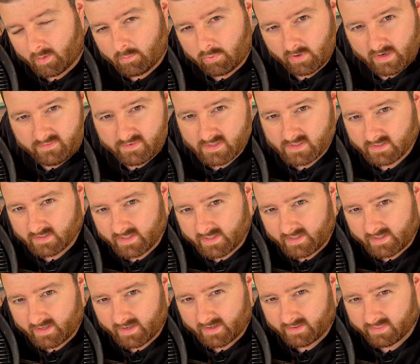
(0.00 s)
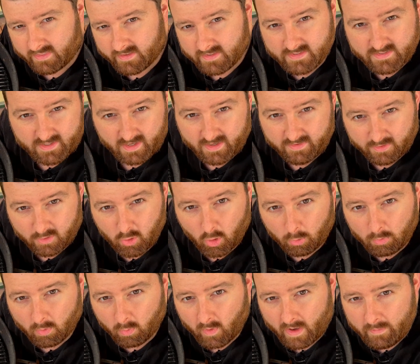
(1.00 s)
previously in the
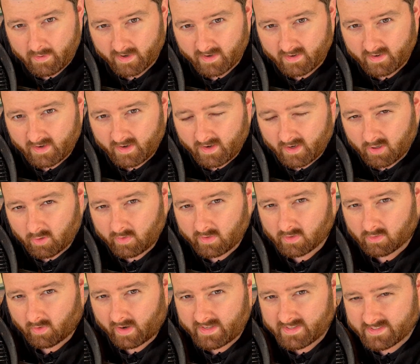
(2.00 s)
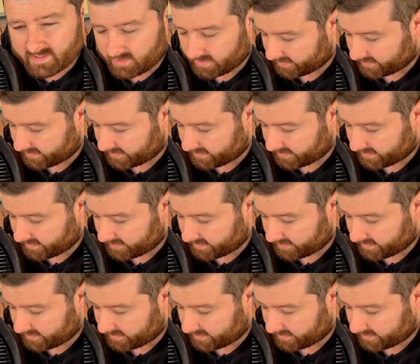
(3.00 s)
normal Weber grill grates that you